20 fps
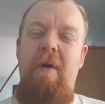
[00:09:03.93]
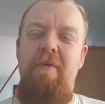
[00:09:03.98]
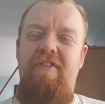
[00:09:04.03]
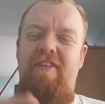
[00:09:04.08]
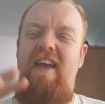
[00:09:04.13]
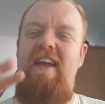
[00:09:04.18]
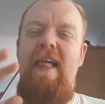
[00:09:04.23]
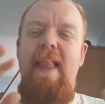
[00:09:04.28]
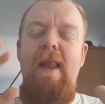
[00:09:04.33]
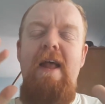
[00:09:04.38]

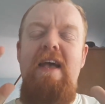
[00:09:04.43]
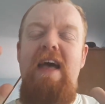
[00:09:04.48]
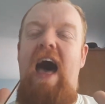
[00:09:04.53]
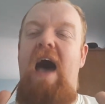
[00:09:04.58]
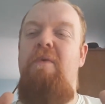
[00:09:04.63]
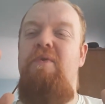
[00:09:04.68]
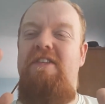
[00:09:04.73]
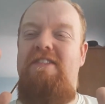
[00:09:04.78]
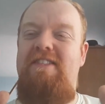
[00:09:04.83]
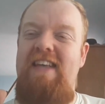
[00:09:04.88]

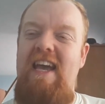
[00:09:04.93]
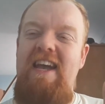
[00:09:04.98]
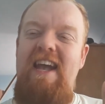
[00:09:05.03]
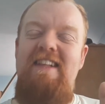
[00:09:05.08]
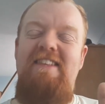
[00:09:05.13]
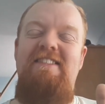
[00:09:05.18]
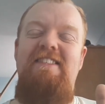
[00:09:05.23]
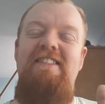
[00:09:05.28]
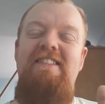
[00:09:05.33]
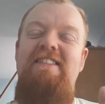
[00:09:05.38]
would say
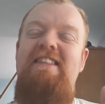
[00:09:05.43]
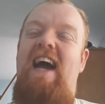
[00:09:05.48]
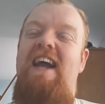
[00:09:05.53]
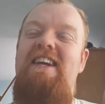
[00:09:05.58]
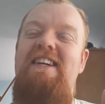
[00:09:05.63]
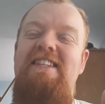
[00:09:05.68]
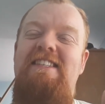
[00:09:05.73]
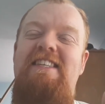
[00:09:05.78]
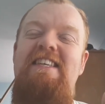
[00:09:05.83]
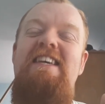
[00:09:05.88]
it's
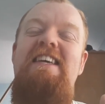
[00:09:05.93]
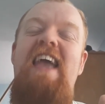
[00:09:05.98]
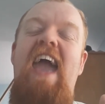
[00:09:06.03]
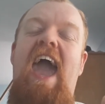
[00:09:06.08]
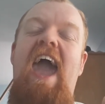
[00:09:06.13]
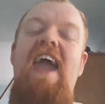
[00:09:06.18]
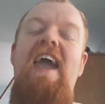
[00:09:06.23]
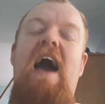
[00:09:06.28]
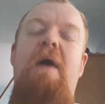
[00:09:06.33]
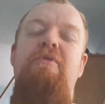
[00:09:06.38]

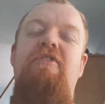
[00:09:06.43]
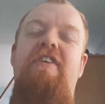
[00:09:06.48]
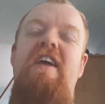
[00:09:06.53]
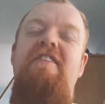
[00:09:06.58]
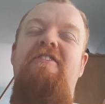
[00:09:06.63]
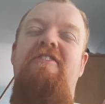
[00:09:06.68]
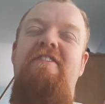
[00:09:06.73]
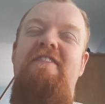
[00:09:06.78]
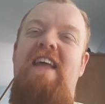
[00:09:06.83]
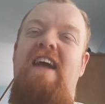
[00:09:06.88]

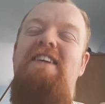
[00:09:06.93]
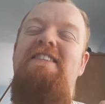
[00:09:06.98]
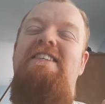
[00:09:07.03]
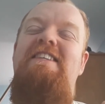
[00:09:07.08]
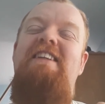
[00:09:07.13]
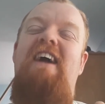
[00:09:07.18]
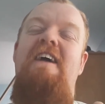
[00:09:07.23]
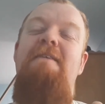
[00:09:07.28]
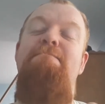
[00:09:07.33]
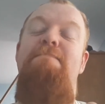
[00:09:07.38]

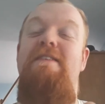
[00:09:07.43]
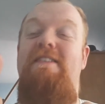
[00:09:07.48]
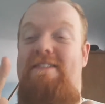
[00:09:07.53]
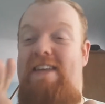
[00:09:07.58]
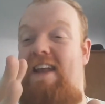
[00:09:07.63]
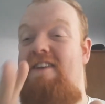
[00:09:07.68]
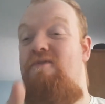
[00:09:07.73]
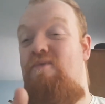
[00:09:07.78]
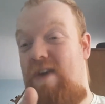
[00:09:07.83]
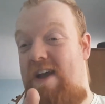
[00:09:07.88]

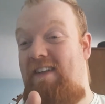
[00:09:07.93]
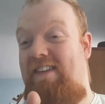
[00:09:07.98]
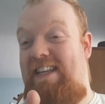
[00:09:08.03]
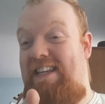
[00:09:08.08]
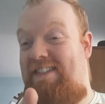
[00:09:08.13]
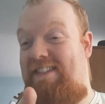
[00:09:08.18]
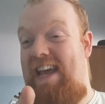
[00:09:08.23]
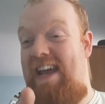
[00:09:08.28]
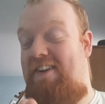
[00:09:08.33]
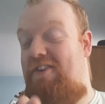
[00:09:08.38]
99%
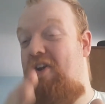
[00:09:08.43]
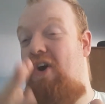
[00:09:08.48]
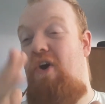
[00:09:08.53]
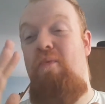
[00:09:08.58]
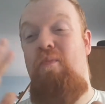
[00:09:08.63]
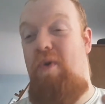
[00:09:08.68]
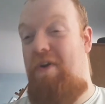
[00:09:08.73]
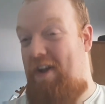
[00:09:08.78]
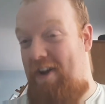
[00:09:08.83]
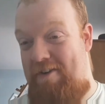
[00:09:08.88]
realistic, not
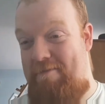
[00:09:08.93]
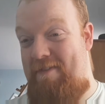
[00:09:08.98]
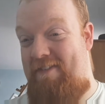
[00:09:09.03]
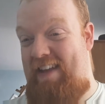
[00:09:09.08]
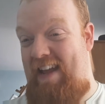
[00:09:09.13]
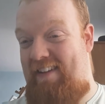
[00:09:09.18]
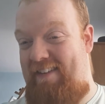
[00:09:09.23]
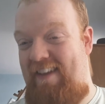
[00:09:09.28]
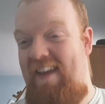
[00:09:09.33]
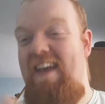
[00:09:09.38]

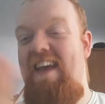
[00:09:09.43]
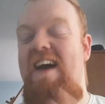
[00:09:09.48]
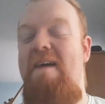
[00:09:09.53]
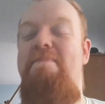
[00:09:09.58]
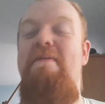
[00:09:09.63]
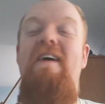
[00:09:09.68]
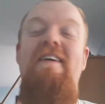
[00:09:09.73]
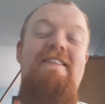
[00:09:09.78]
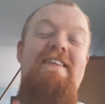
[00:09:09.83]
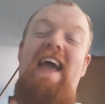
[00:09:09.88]

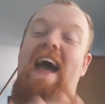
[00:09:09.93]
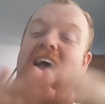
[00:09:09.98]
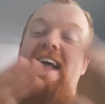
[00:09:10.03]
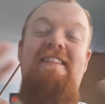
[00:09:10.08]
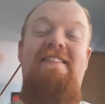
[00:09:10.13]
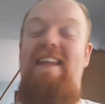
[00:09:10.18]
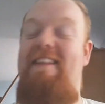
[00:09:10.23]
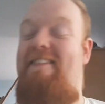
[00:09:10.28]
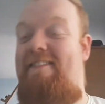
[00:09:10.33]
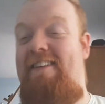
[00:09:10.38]
100%. But yeah,
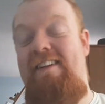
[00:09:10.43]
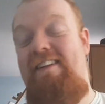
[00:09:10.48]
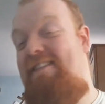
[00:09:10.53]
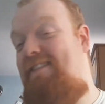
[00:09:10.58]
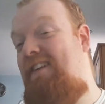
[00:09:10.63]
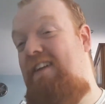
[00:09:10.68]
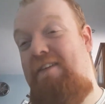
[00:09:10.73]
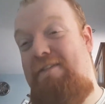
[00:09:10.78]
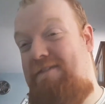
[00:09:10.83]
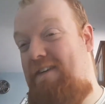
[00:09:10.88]
it's still a
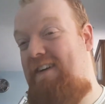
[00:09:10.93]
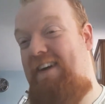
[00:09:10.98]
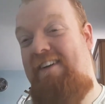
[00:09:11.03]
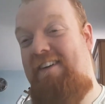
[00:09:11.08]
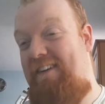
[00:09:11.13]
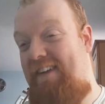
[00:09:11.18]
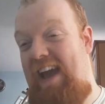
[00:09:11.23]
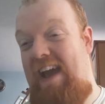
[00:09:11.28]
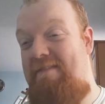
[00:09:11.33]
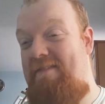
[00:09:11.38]
fucking
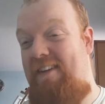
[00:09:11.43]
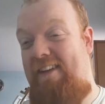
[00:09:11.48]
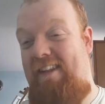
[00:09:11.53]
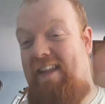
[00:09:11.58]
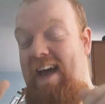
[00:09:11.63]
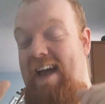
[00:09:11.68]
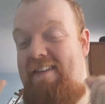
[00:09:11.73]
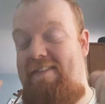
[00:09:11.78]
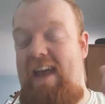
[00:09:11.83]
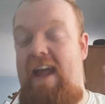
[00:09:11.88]
good game
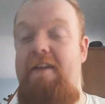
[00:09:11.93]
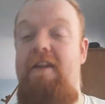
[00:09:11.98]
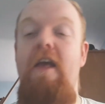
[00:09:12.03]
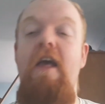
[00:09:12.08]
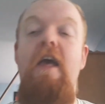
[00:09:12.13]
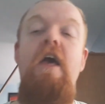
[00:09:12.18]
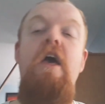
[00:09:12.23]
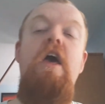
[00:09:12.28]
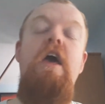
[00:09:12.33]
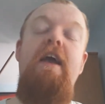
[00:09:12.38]
nonetheless. And
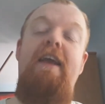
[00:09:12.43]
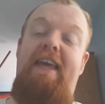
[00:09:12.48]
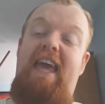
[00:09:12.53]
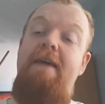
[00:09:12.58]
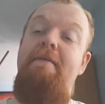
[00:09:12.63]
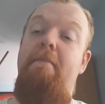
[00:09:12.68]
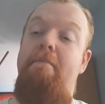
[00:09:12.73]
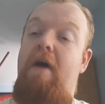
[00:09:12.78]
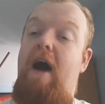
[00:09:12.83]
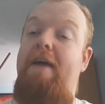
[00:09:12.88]

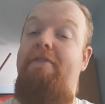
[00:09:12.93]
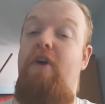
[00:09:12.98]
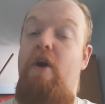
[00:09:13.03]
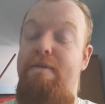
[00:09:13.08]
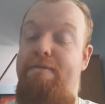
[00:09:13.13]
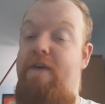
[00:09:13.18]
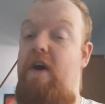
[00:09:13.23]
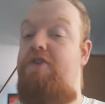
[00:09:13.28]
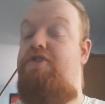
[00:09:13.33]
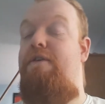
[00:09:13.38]
keep in mind though,
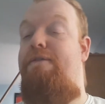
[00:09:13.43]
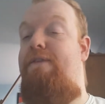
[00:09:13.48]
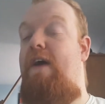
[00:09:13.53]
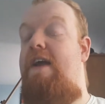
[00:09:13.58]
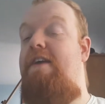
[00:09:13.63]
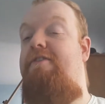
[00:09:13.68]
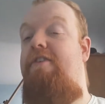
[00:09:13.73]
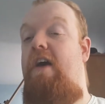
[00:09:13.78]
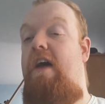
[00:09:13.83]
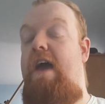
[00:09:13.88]
Virtua
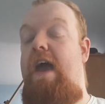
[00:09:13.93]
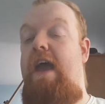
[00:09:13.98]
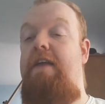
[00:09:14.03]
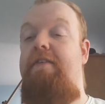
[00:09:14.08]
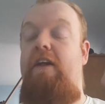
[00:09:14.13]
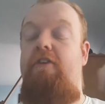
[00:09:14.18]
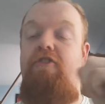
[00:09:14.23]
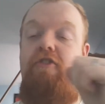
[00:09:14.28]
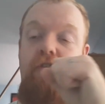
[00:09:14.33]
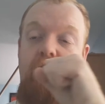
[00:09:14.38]
Fighter
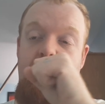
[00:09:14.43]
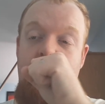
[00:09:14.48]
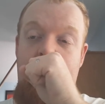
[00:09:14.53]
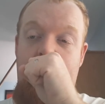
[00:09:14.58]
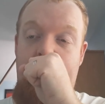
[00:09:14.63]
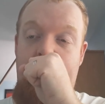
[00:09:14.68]
is actually